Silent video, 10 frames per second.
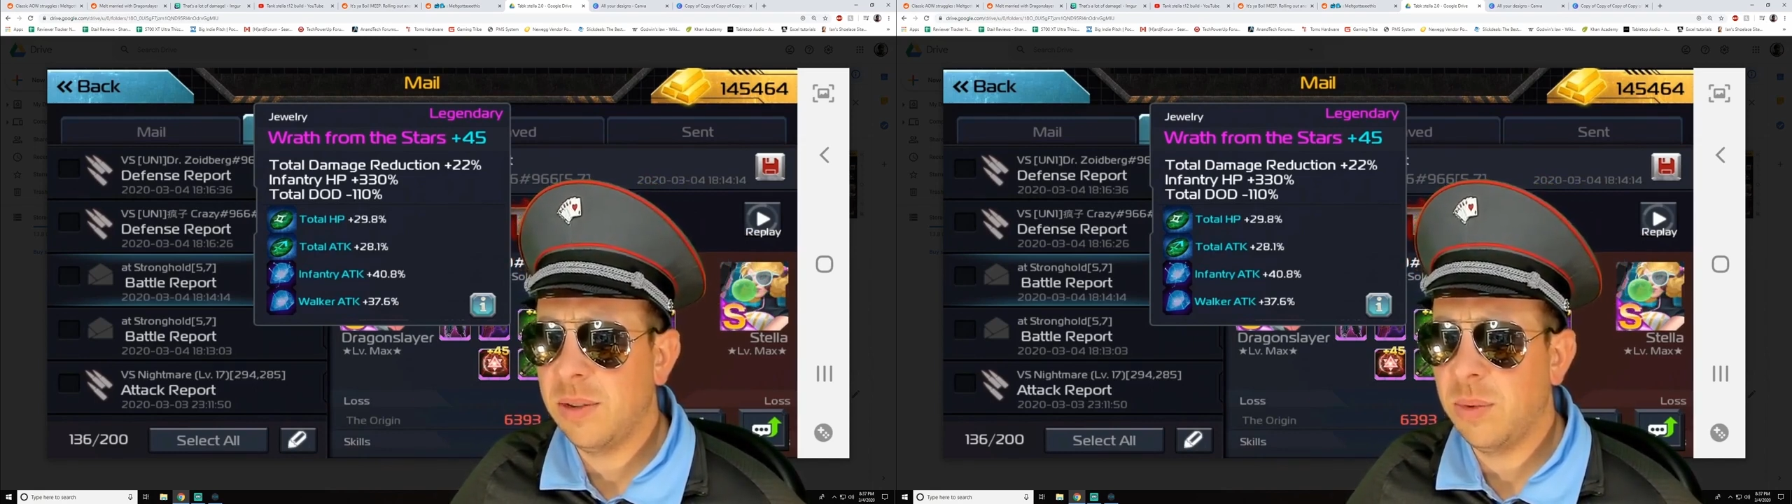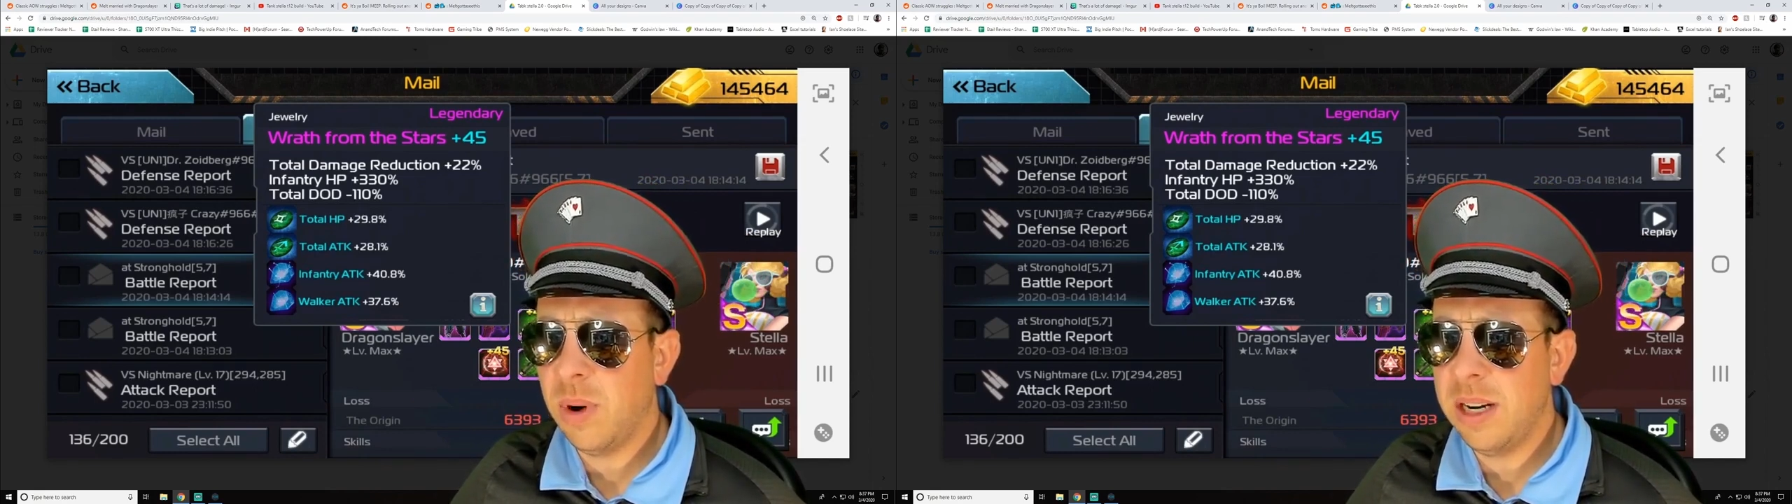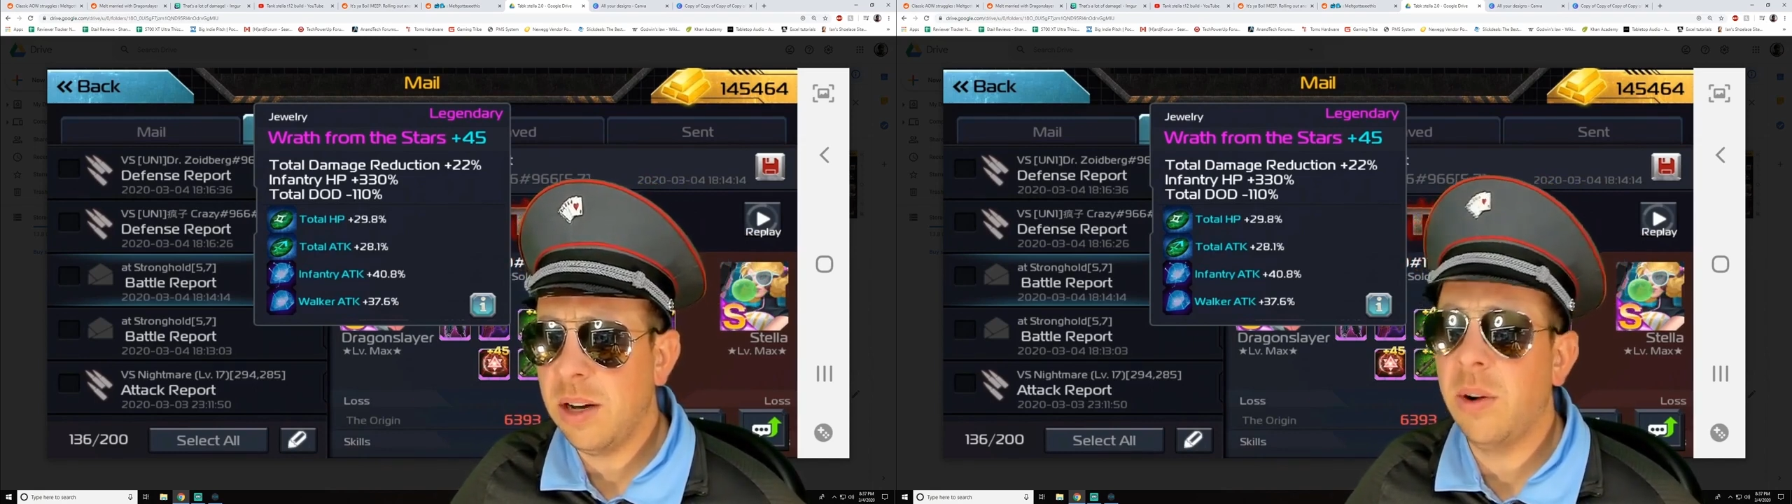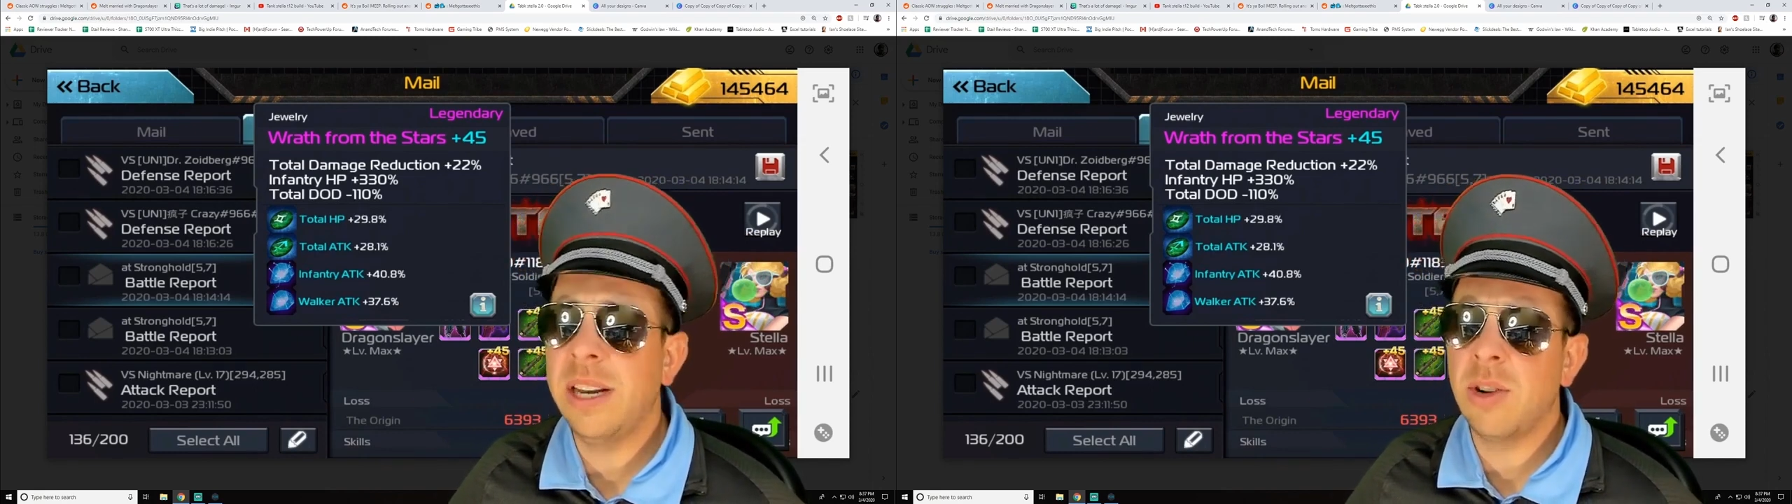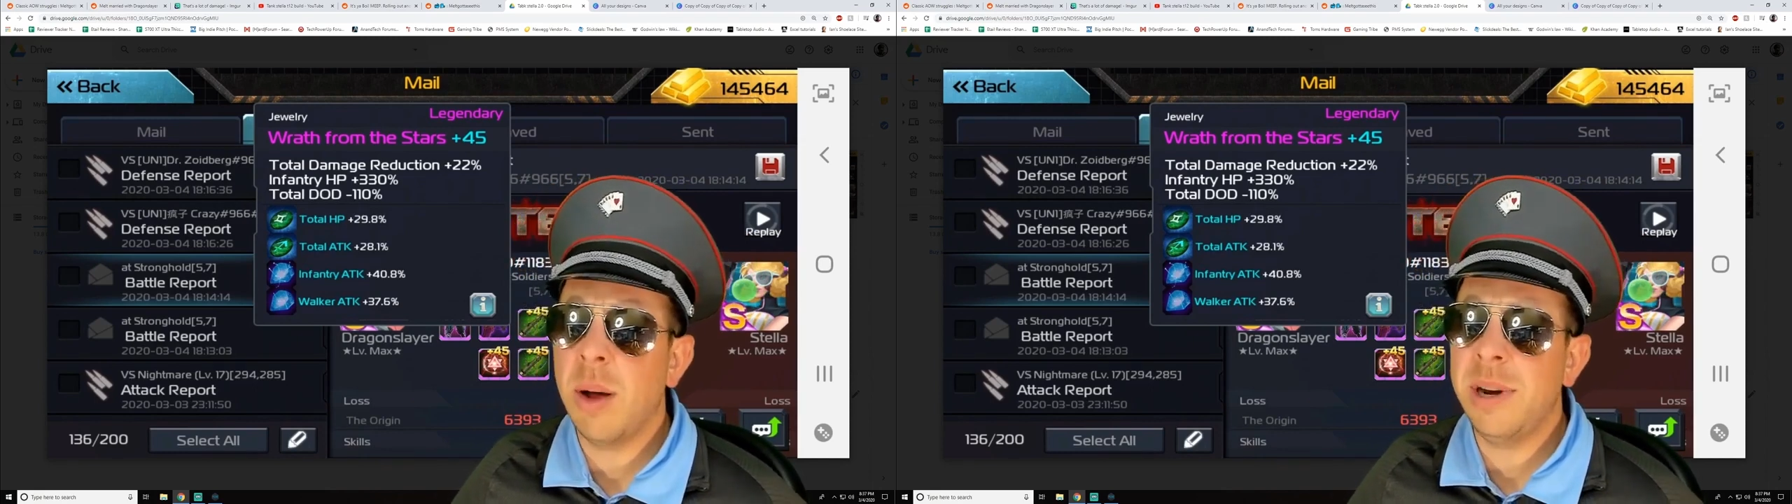
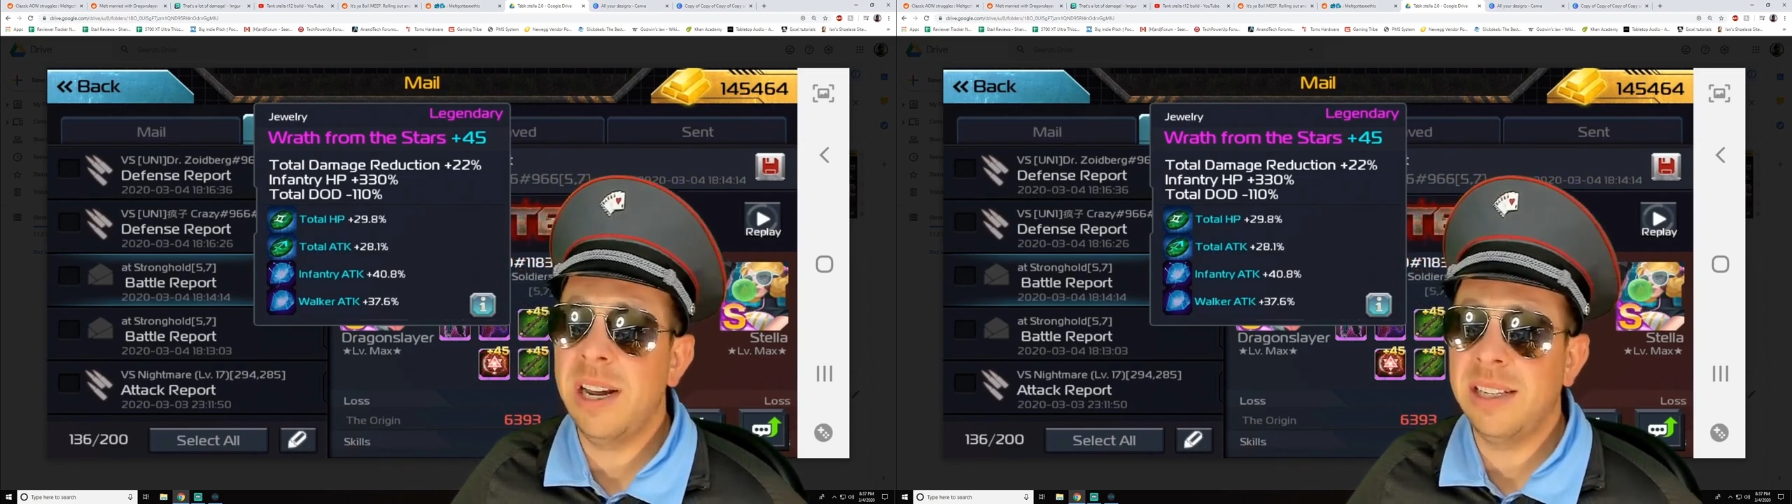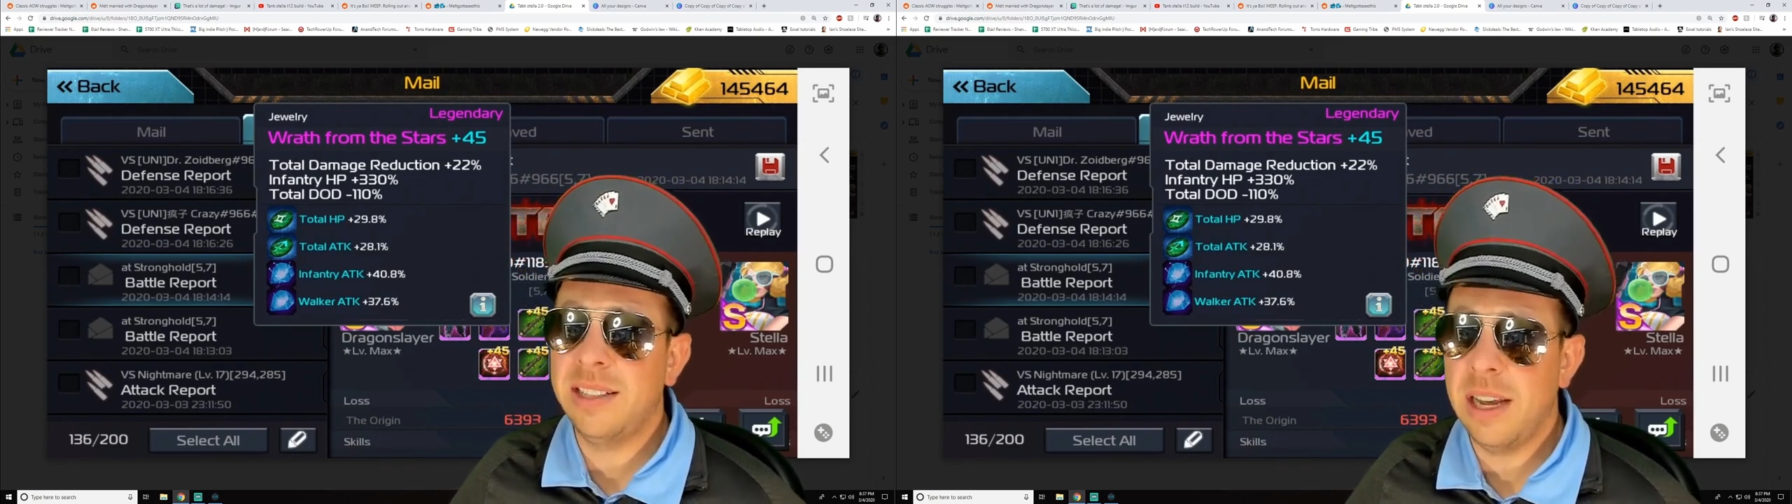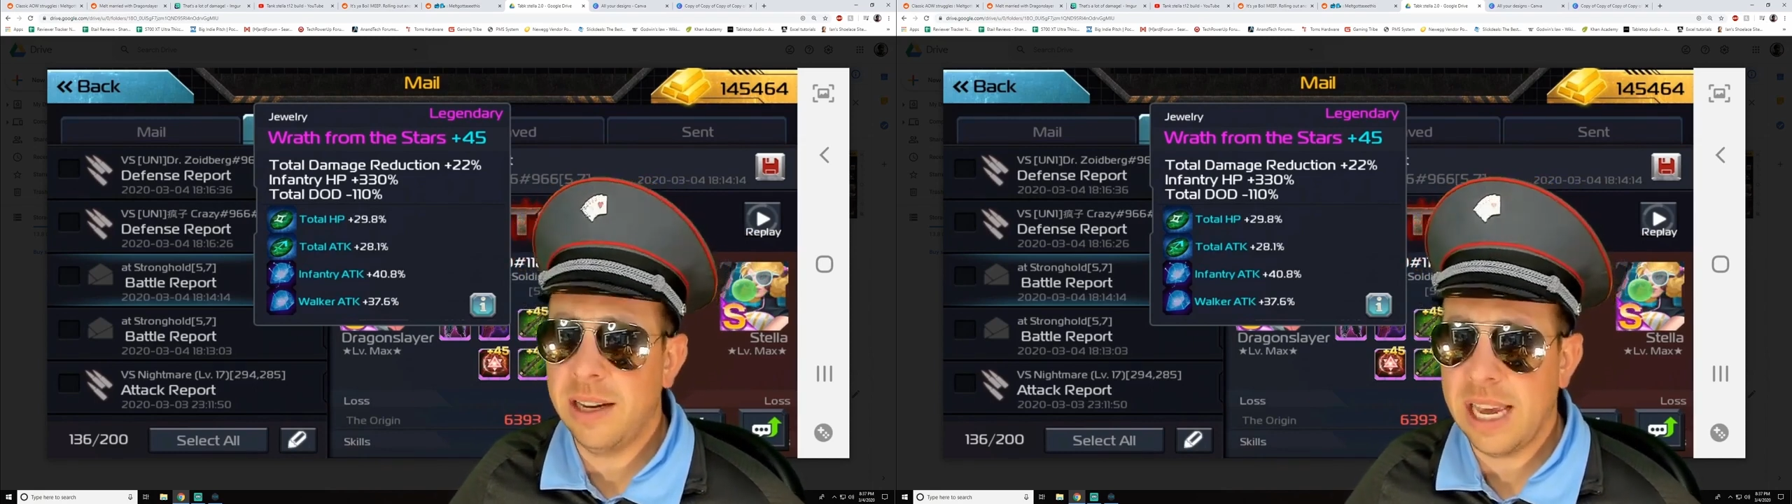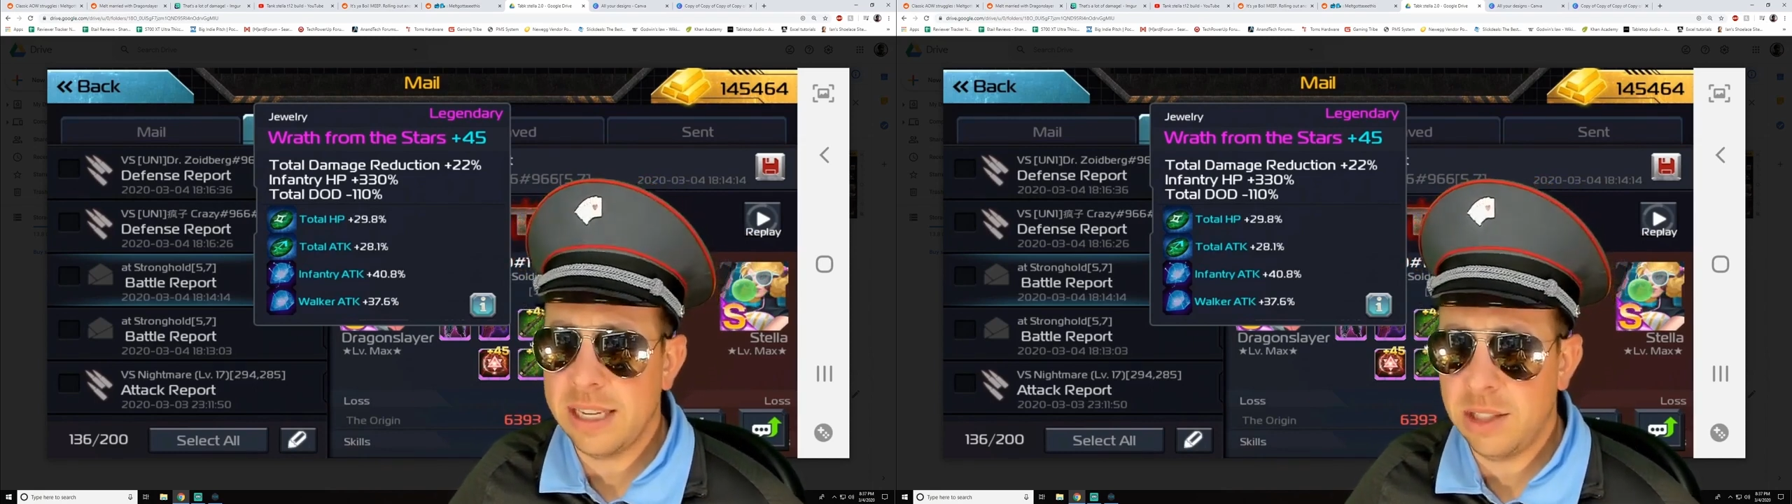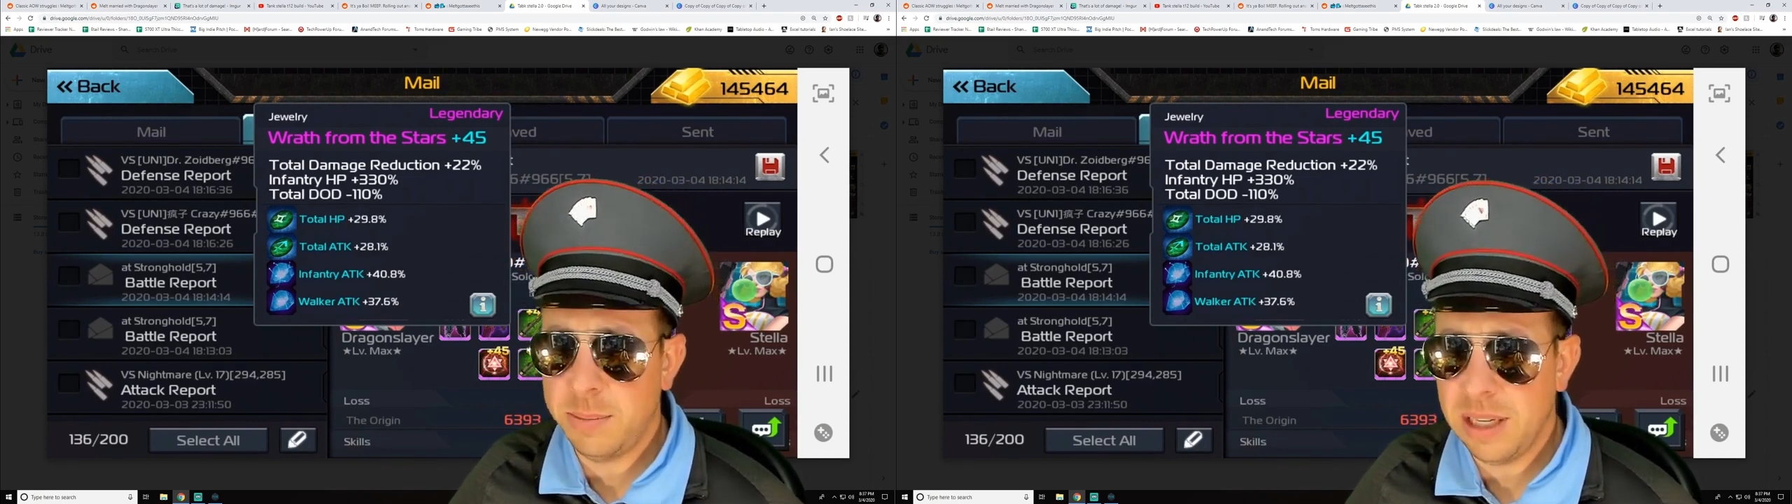Andromeda and
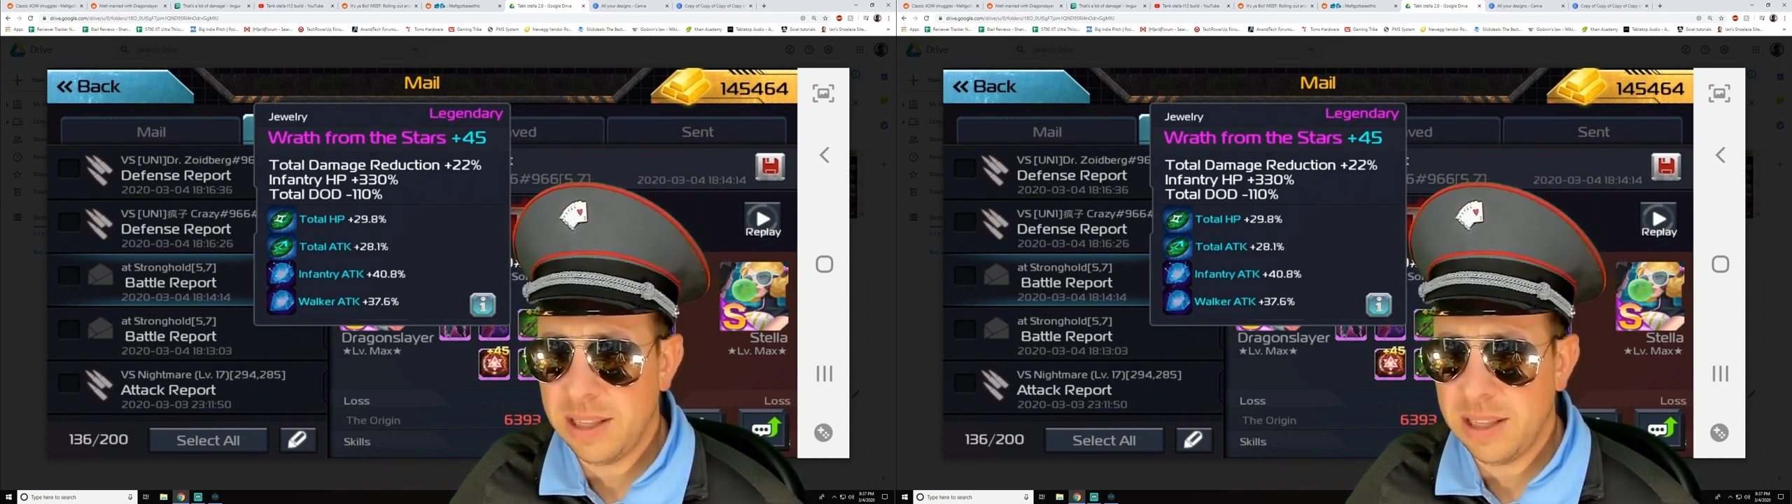Cassiopeia.